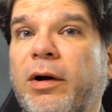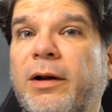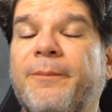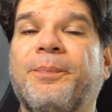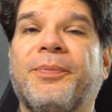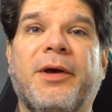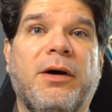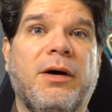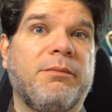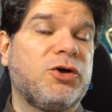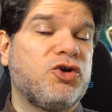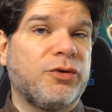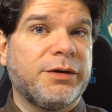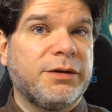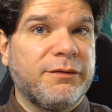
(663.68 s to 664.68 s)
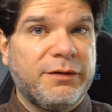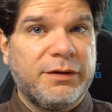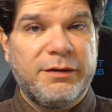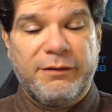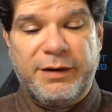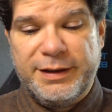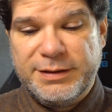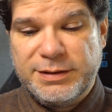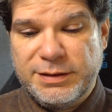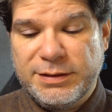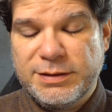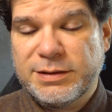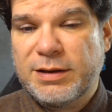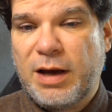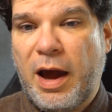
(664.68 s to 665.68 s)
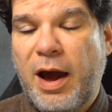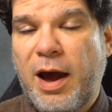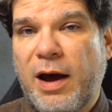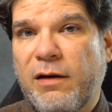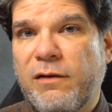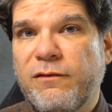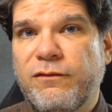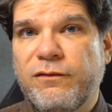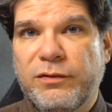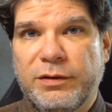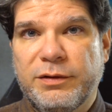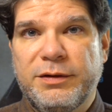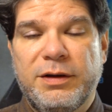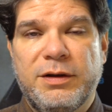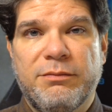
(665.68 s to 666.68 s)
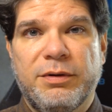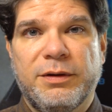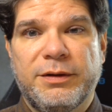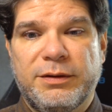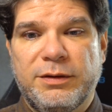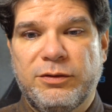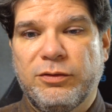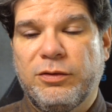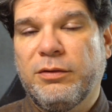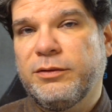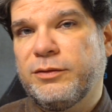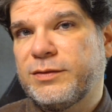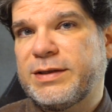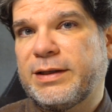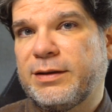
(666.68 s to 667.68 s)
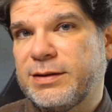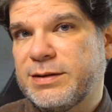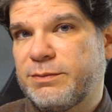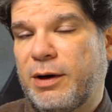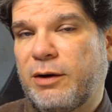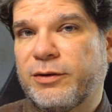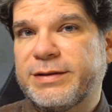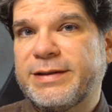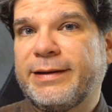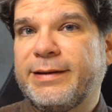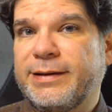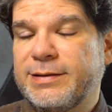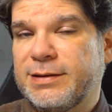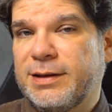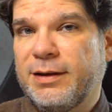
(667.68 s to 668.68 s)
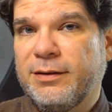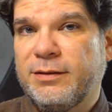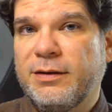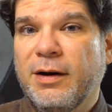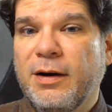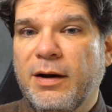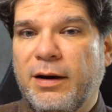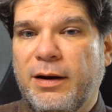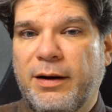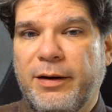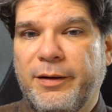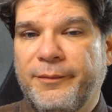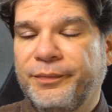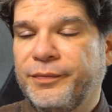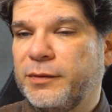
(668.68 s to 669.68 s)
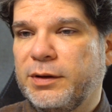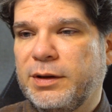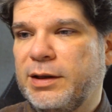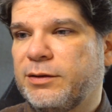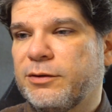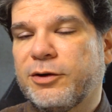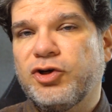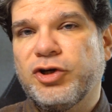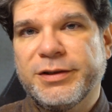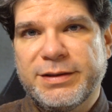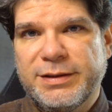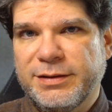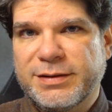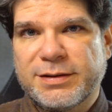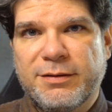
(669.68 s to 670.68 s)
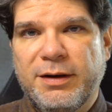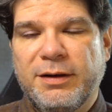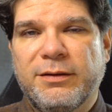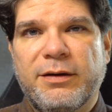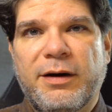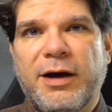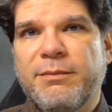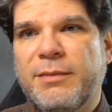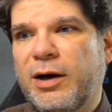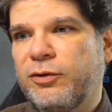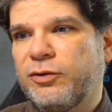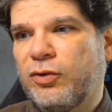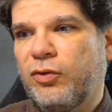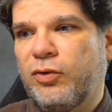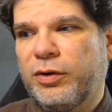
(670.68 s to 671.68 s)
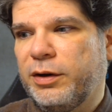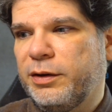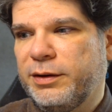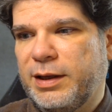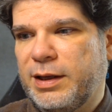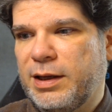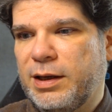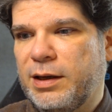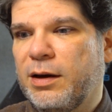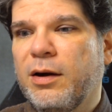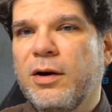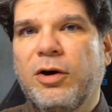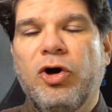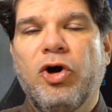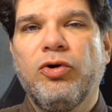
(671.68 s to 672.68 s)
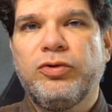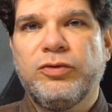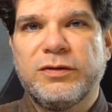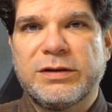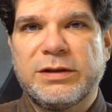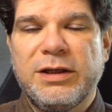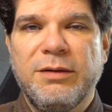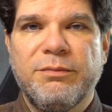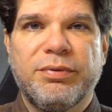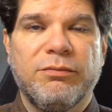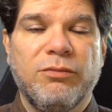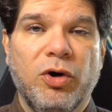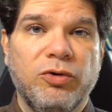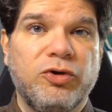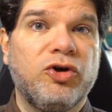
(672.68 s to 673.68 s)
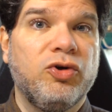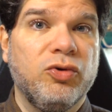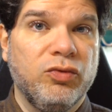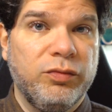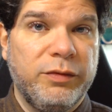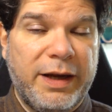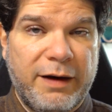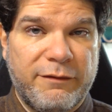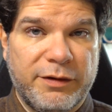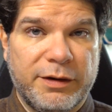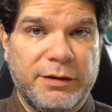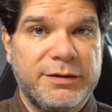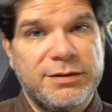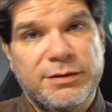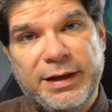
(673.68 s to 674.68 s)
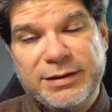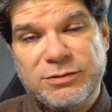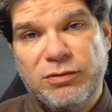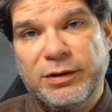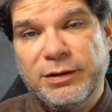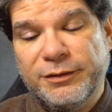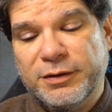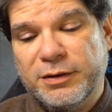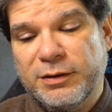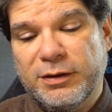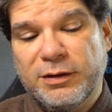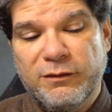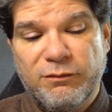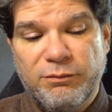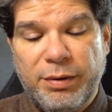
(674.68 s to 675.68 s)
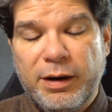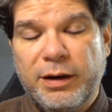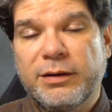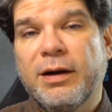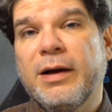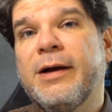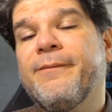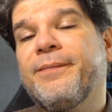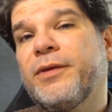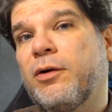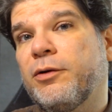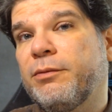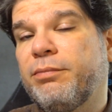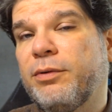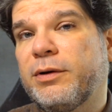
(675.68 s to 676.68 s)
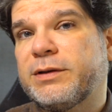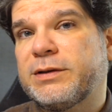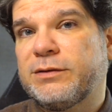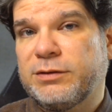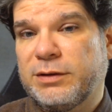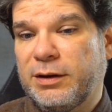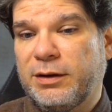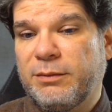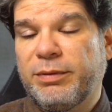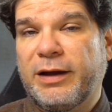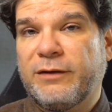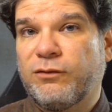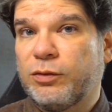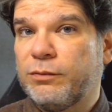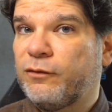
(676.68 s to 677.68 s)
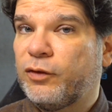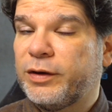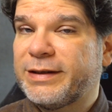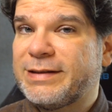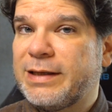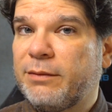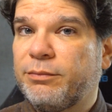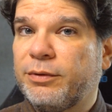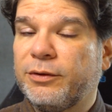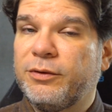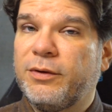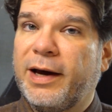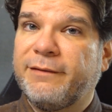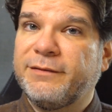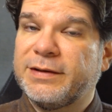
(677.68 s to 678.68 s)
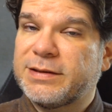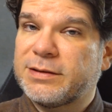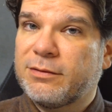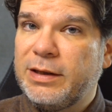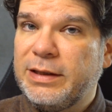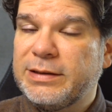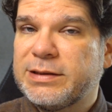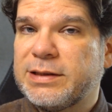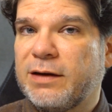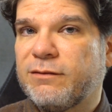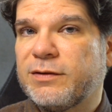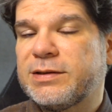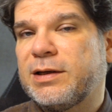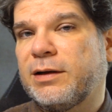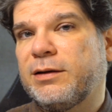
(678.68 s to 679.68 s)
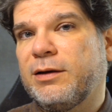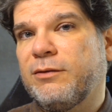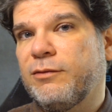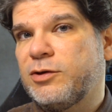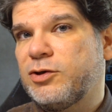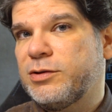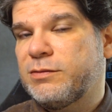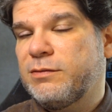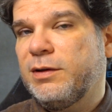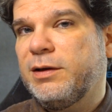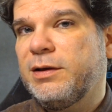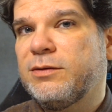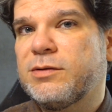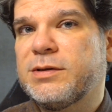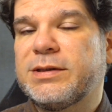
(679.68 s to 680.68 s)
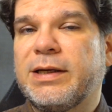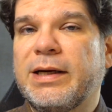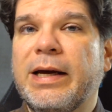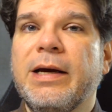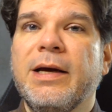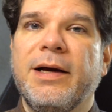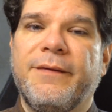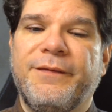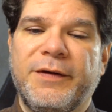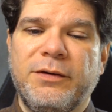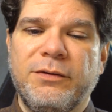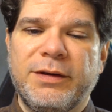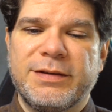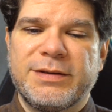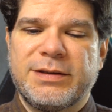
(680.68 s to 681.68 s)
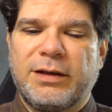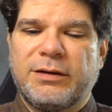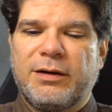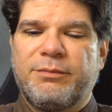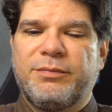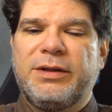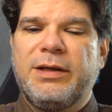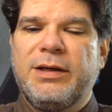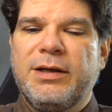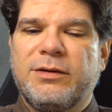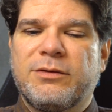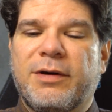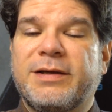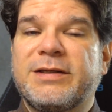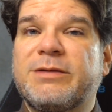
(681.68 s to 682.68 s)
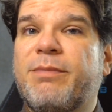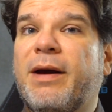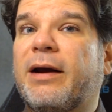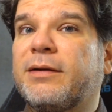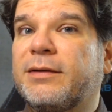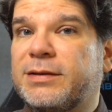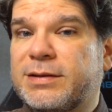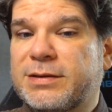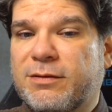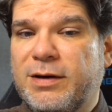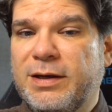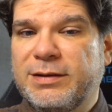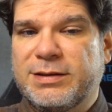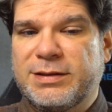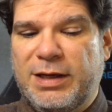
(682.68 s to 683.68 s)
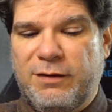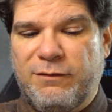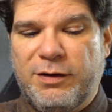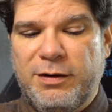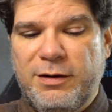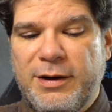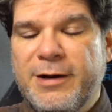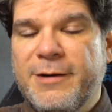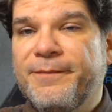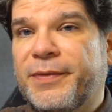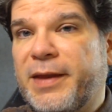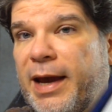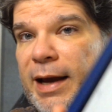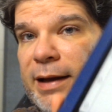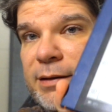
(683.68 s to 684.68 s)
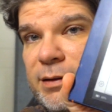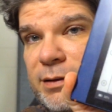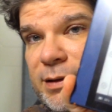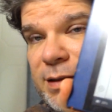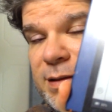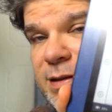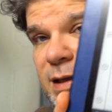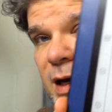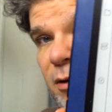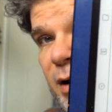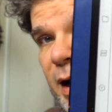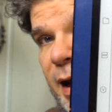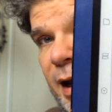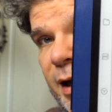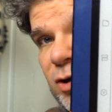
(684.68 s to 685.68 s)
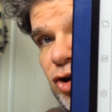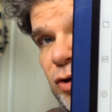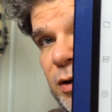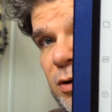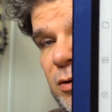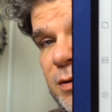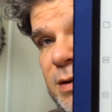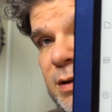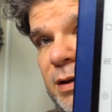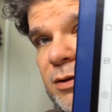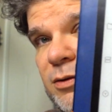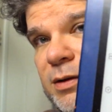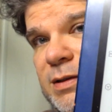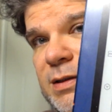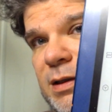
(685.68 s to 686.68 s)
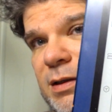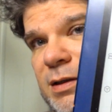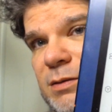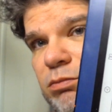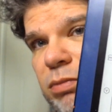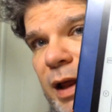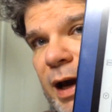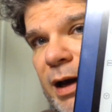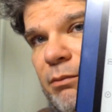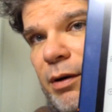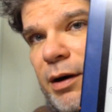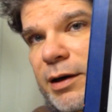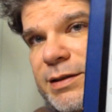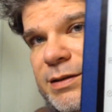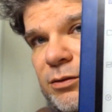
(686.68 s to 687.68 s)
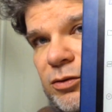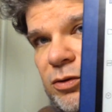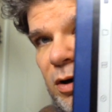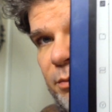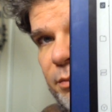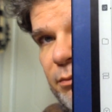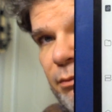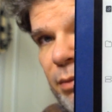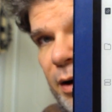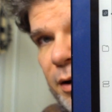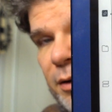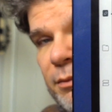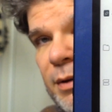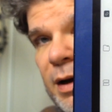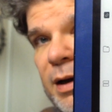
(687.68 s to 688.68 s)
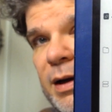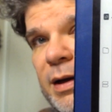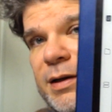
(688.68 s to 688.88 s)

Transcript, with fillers: Well, majority of the devices have the ability to go into settings, power settings, and either adjust the screen timeout or the go to sleep mode to never. So that's one alternative. But on the Boox platform, for example, you have the screensaver setting, which is really interesting. And then you can set up the transparent screensaver. And this is how I actually use it. And you can see these black bars on top and bottom.